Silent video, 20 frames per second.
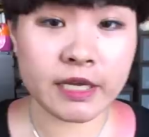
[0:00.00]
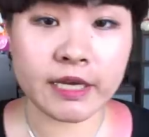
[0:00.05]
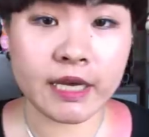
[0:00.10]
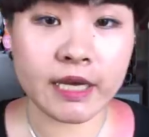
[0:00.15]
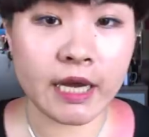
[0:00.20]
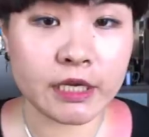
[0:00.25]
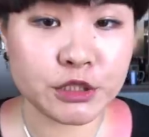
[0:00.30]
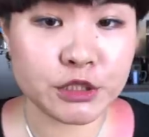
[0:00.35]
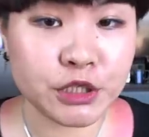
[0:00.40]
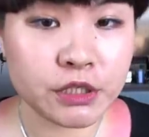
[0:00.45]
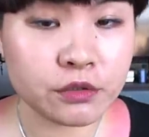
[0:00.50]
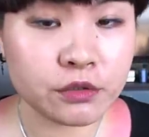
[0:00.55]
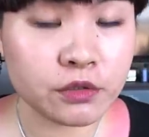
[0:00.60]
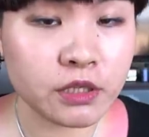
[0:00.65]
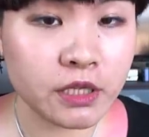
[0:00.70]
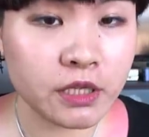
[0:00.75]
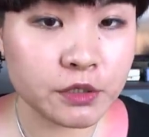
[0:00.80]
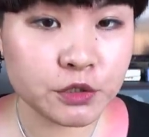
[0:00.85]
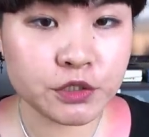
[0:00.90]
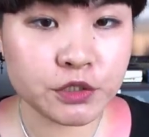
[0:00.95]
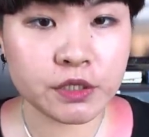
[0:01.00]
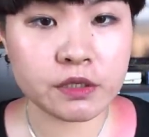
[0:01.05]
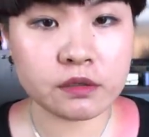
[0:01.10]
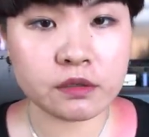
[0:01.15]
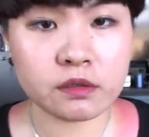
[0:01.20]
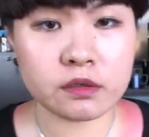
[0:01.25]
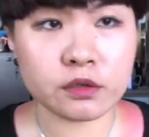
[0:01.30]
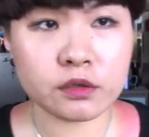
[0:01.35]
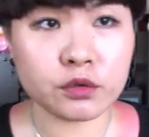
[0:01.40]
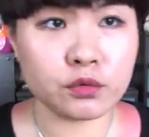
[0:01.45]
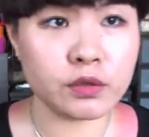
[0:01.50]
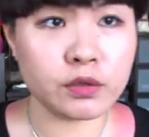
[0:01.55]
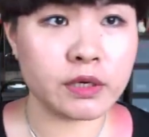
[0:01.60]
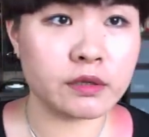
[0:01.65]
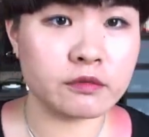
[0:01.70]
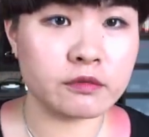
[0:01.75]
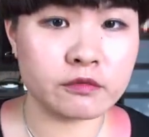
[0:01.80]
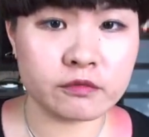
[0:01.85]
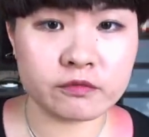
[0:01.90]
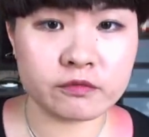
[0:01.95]
like eyeshadow collection, you
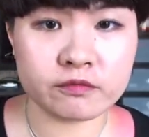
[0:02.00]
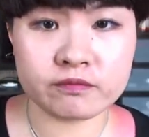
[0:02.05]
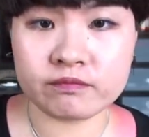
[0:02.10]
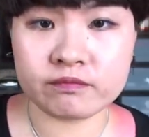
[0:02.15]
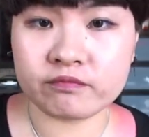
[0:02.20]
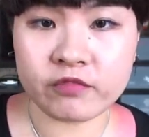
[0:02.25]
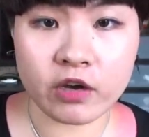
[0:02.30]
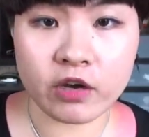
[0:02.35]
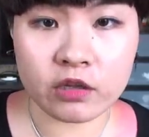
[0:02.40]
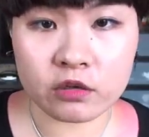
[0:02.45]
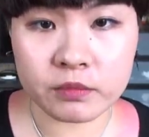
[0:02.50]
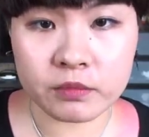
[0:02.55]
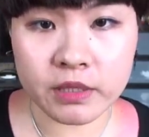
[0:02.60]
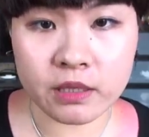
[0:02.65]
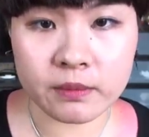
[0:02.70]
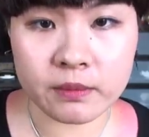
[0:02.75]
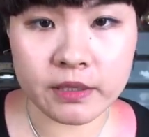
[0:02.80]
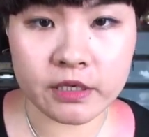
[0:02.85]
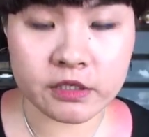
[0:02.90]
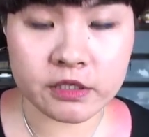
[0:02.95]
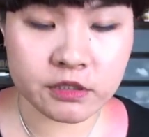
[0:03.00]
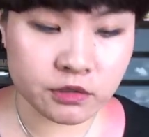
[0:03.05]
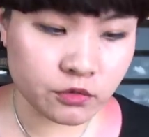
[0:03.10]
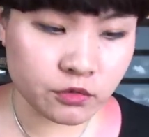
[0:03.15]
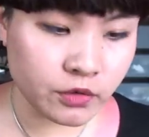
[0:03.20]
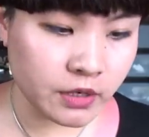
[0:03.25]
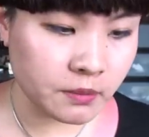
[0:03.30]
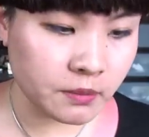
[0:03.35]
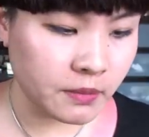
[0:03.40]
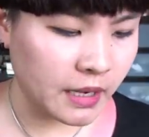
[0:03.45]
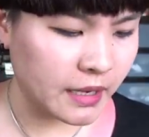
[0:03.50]
can follow me on my Instagram.